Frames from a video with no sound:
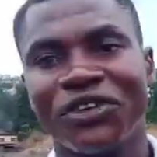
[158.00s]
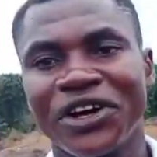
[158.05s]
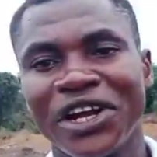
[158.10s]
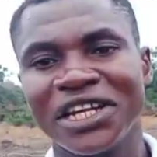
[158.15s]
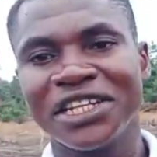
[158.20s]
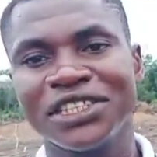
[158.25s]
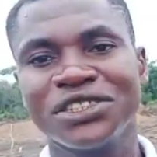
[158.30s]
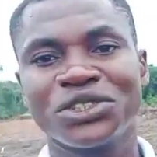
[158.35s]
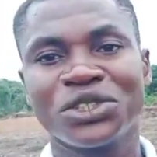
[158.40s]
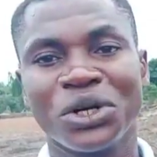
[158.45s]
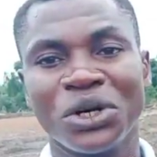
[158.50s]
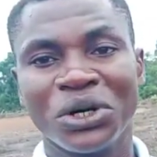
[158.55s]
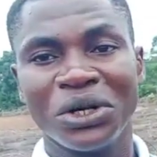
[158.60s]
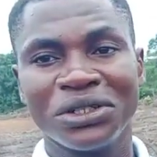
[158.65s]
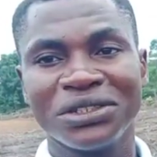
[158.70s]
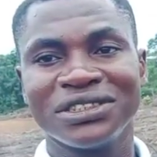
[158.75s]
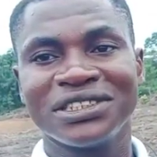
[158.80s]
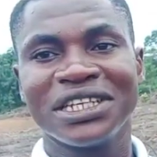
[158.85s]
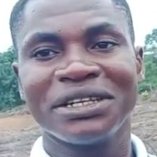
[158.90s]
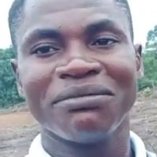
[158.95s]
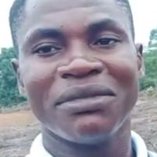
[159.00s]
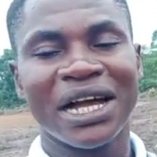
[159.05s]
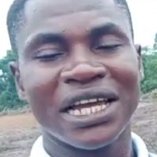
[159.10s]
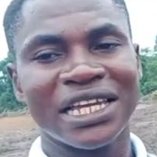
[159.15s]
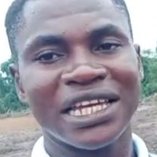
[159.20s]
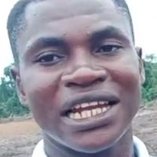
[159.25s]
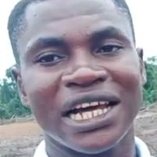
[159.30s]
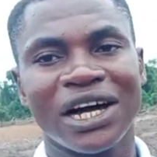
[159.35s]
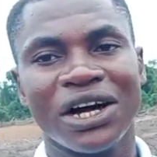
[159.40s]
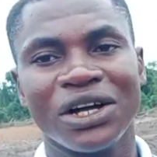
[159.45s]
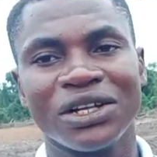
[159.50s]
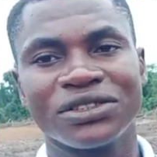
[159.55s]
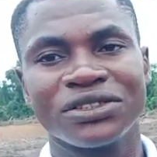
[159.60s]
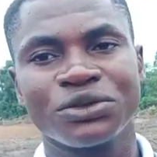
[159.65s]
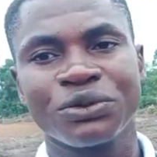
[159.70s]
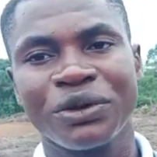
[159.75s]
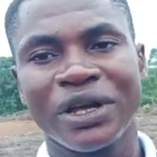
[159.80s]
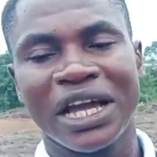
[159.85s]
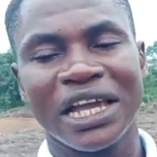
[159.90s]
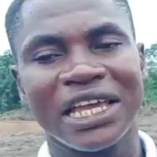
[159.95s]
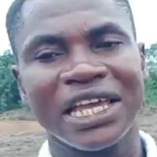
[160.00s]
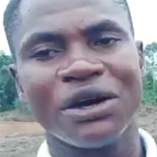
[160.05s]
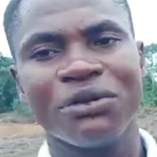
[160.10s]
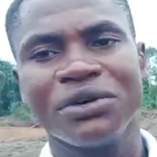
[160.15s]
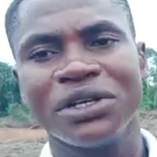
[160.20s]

already done the marking out. We are here